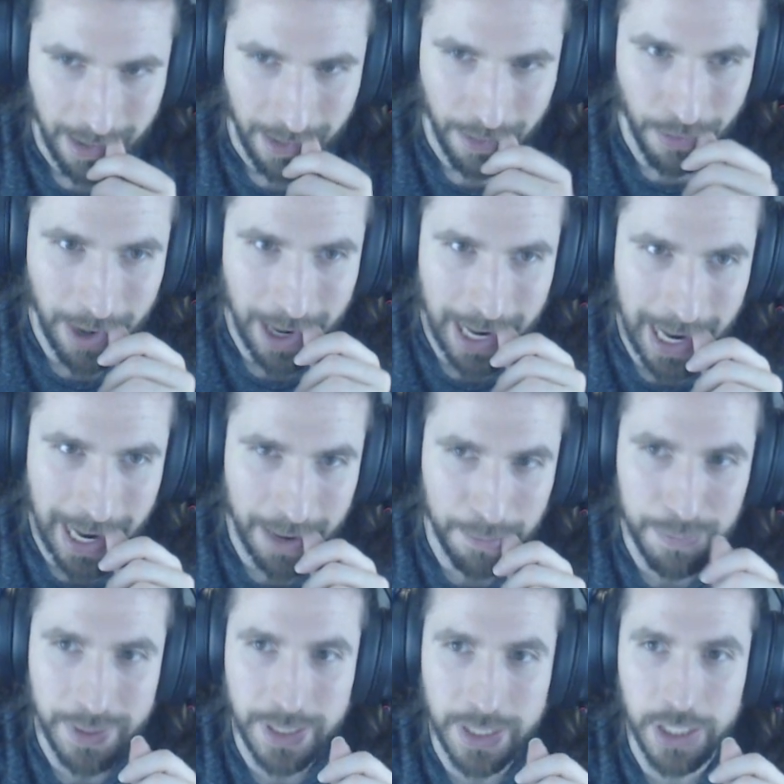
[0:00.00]
What
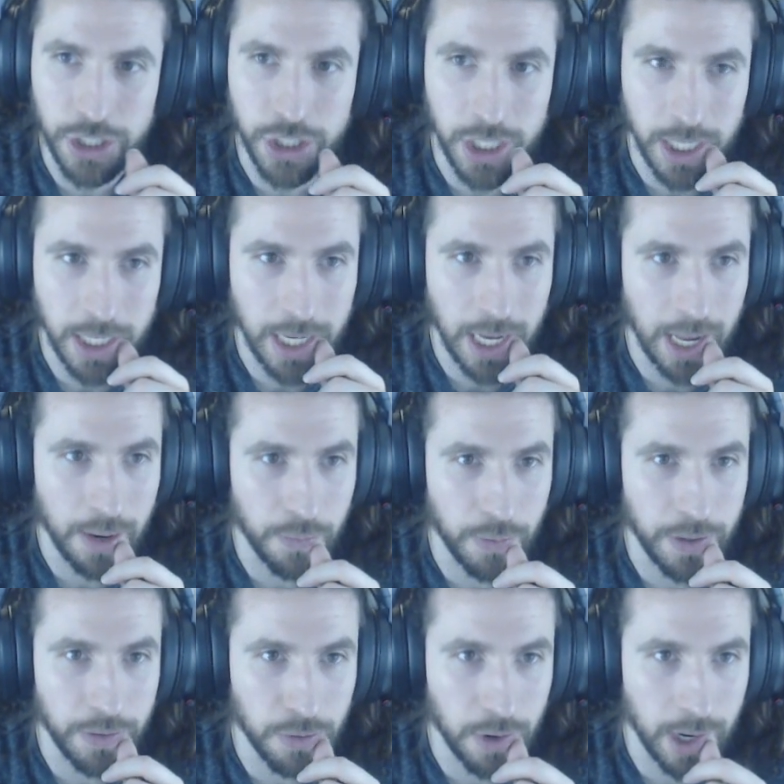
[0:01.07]
composition can
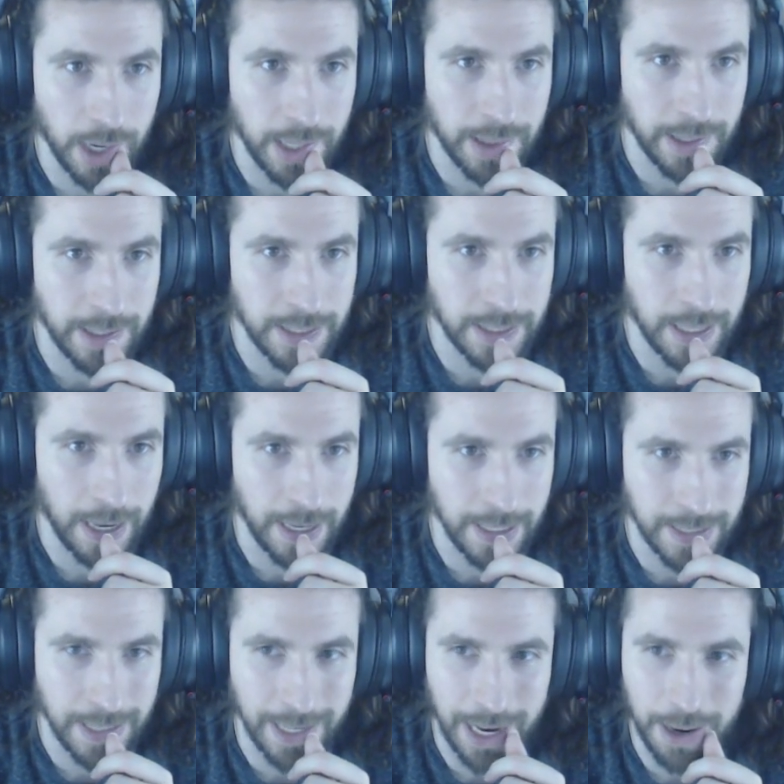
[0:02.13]
we run in this
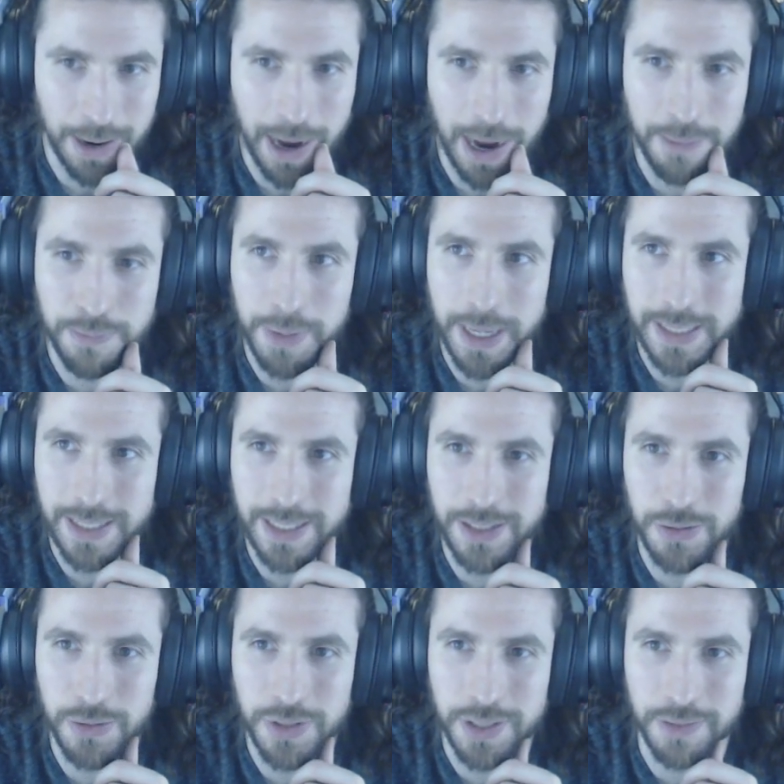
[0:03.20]
case? Like, I'm basically
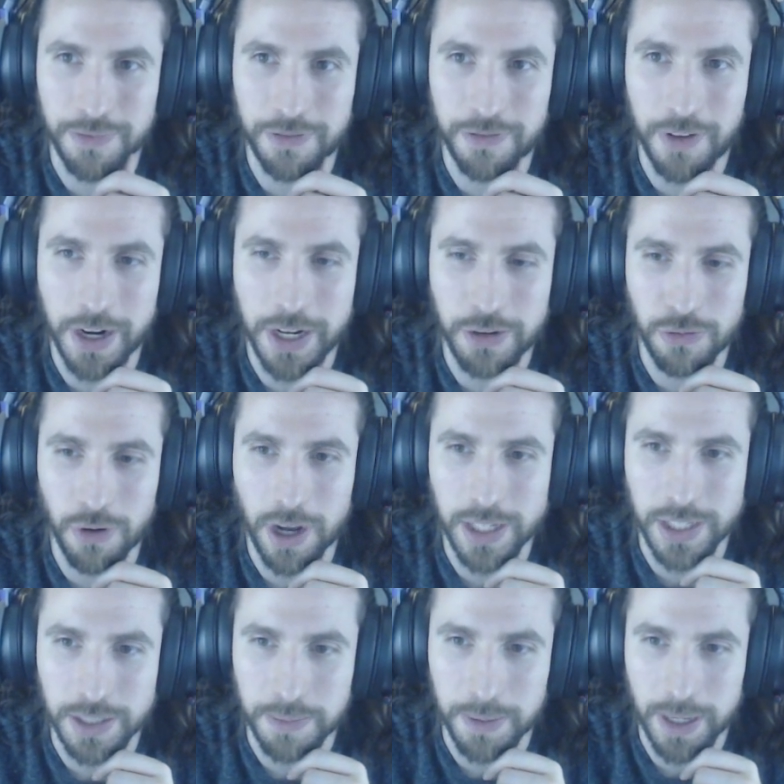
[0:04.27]
doing some funny
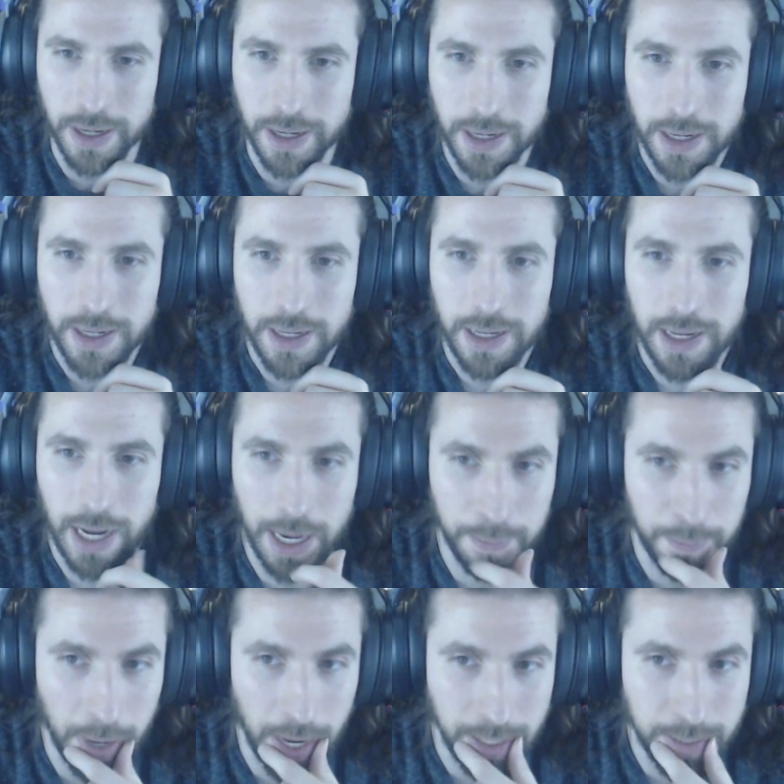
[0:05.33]
runs, but
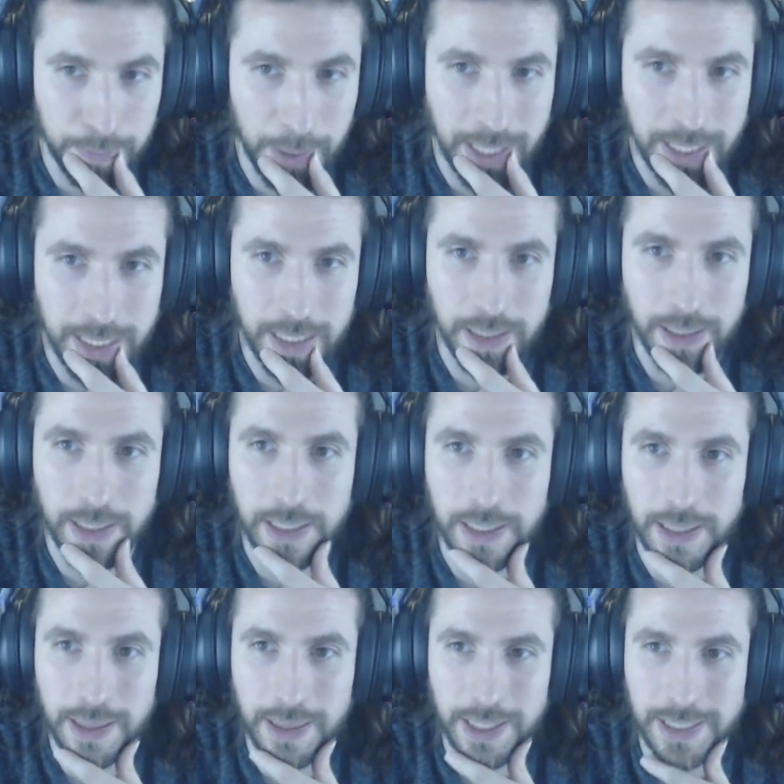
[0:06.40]
it's basically
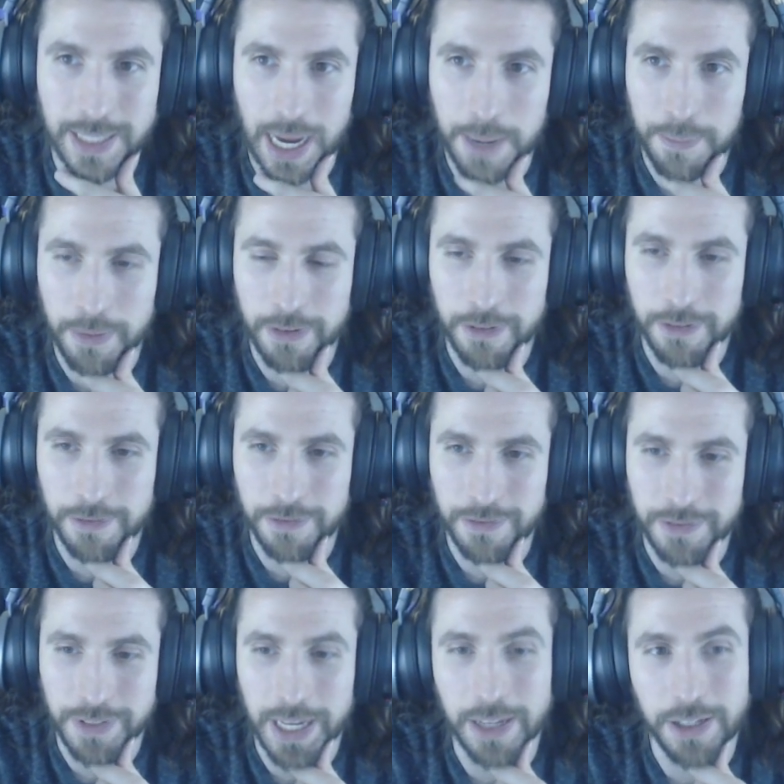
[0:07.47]
the type of...
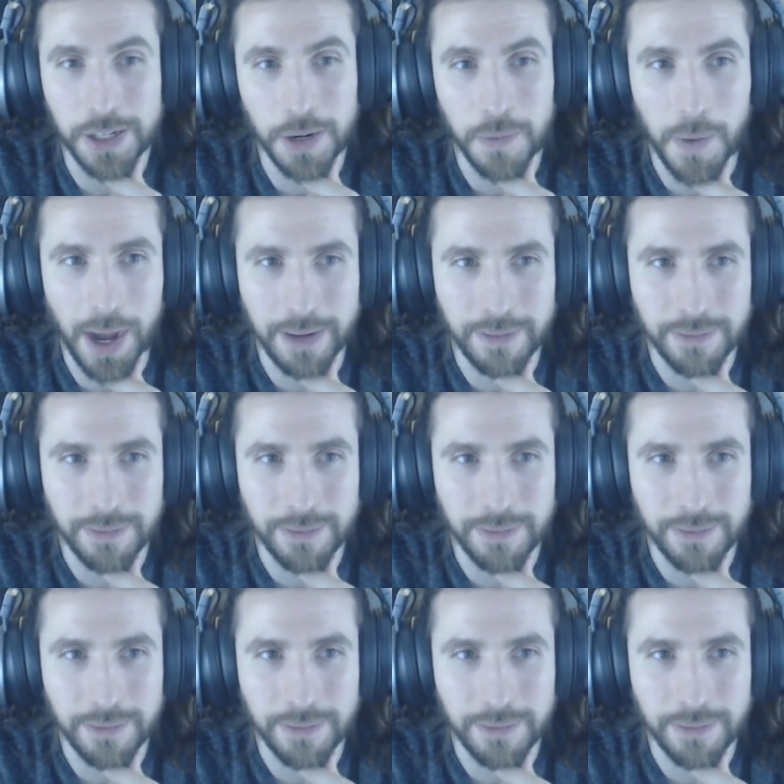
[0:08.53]
Yeah, you know what?